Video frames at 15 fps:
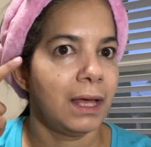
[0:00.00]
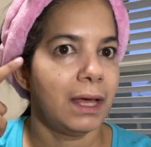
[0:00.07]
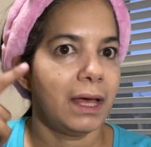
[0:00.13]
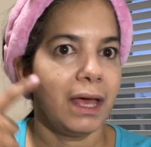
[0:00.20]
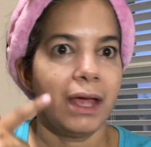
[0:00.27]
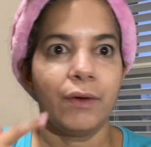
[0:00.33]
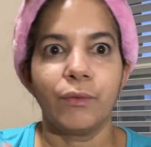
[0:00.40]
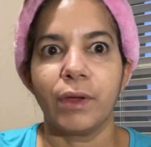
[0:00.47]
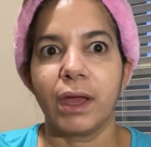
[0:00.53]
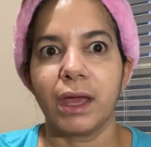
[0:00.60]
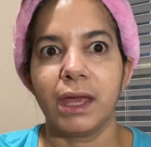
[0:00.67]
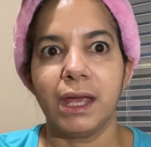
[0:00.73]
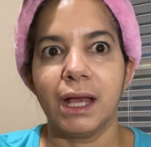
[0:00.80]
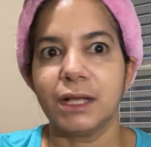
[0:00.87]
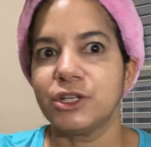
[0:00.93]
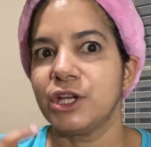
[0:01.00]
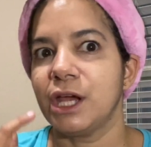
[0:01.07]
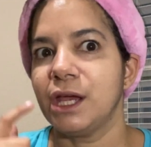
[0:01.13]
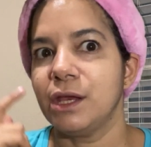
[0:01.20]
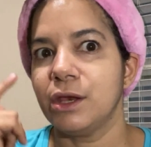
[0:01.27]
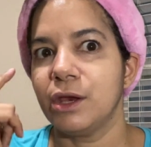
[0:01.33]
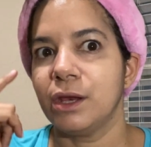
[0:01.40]
area here
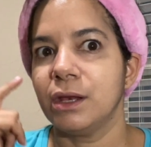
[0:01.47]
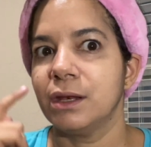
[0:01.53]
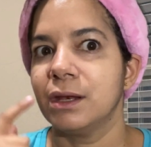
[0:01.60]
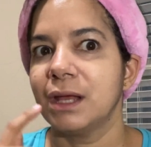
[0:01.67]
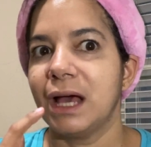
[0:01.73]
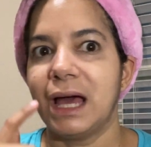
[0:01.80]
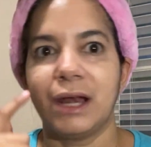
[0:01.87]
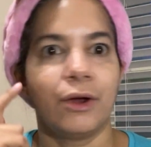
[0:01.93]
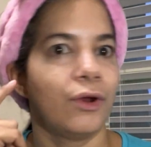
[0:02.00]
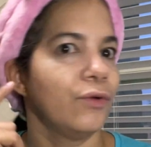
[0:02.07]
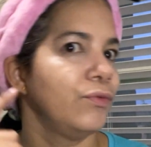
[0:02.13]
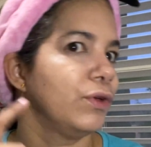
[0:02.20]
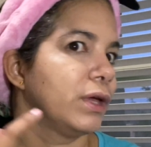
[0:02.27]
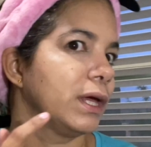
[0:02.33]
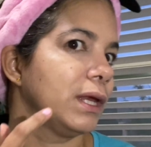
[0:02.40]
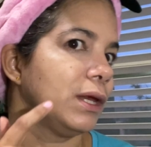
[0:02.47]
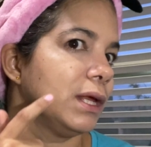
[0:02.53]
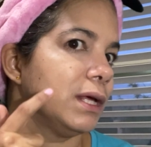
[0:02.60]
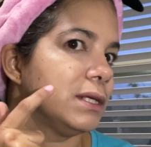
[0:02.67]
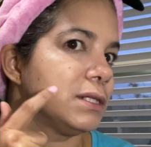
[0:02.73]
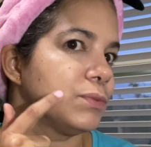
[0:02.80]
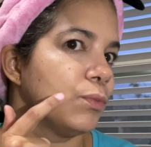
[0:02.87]
changing. I don't know if you can,
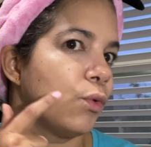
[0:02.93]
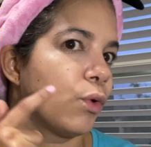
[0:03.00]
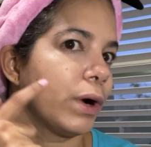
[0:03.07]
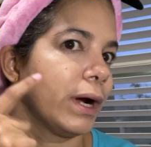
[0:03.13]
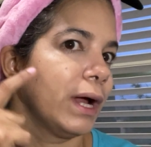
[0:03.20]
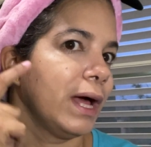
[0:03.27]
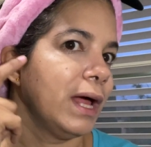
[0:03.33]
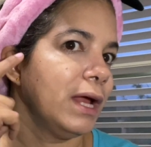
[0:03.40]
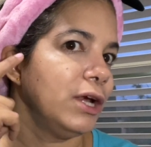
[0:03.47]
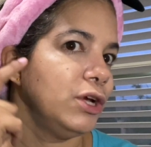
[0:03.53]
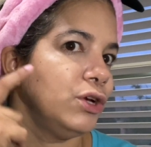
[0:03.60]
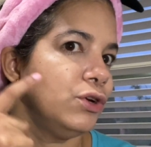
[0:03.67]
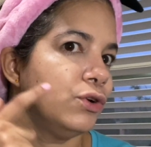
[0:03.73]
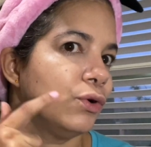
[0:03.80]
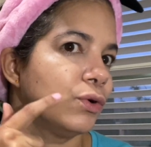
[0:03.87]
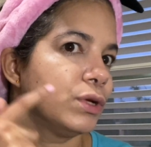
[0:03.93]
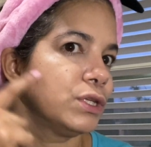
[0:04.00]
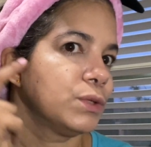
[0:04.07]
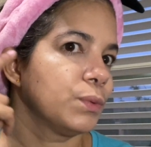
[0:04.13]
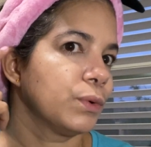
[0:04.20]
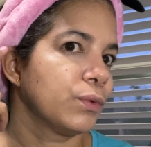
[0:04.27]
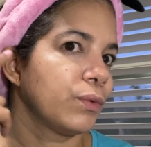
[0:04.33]
it's more
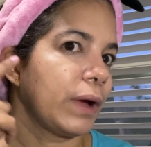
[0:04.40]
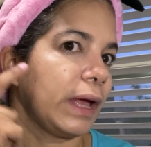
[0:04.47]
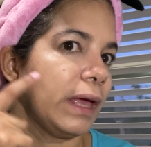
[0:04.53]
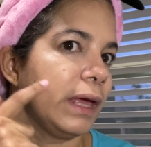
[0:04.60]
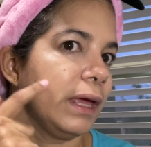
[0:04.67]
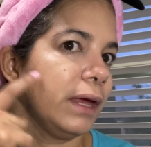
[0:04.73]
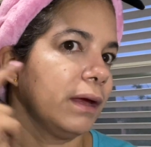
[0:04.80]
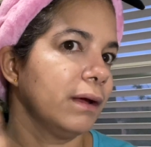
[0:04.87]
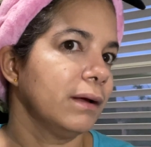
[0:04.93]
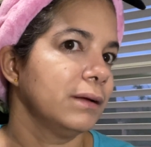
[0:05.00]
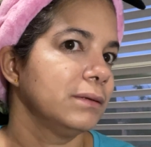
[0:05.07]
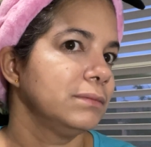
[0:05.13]
noticeable right here.